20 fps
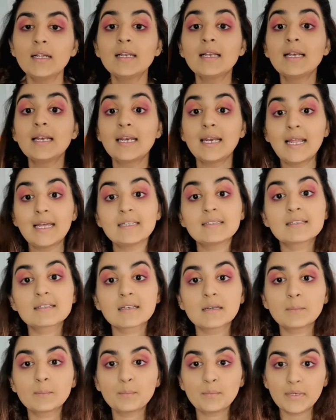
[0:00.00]
let's
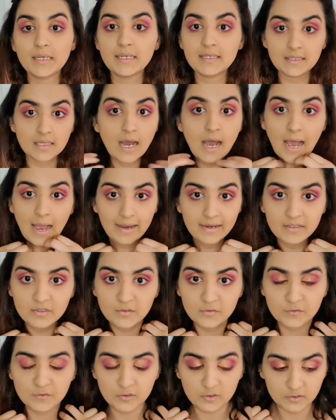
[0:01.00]
complete the eyes
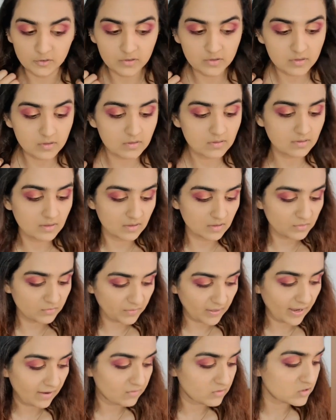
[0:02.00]
first, since we
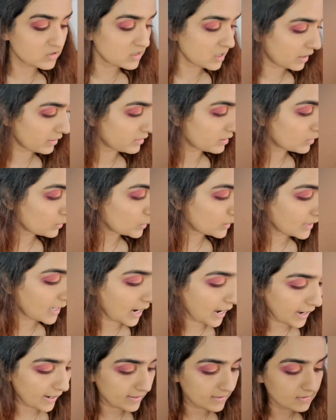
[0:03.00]
have started with the
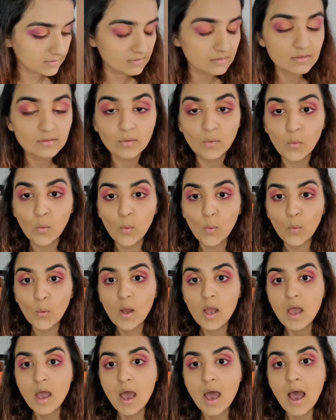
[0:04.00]
eyes. So
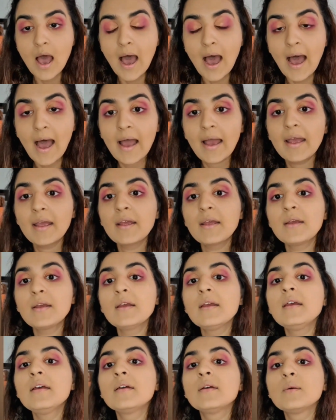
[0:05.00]
I
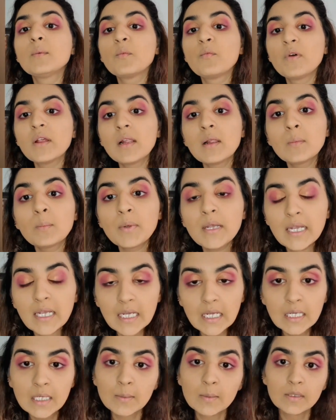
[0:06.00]
will be
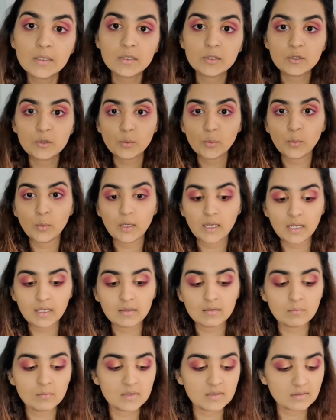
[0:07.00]
doing
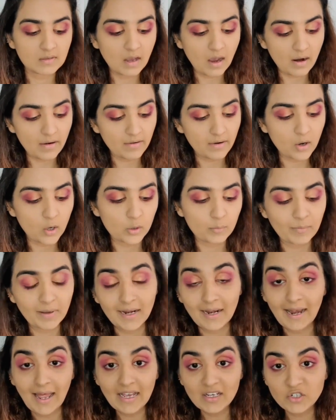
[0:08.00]
mascara on my
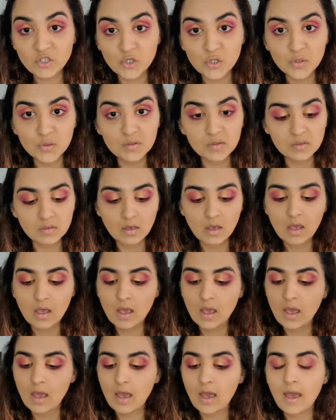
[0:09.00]
lashes,
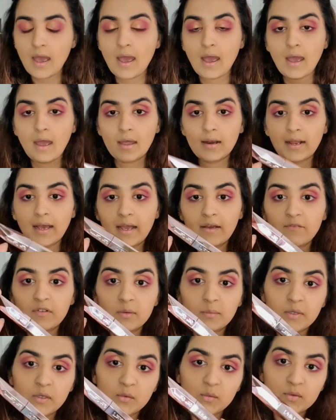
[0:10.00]
and I will
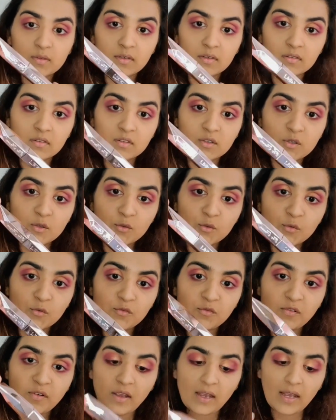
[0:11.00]
be using the Too
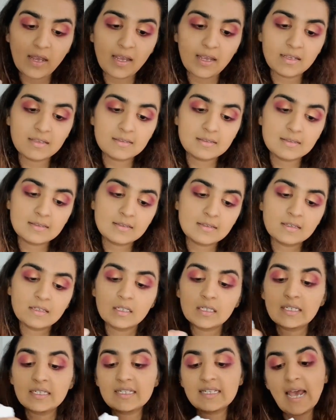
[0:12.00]
Faced
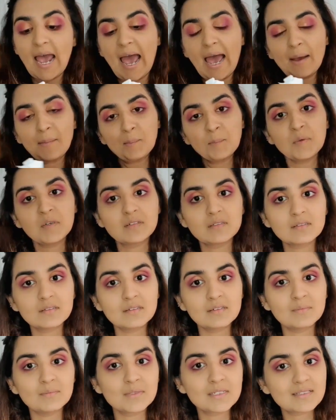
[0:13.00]
Tan Cool
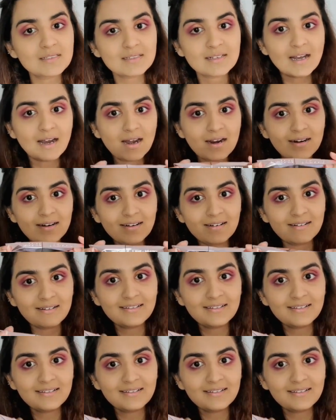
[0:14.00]
Mascara.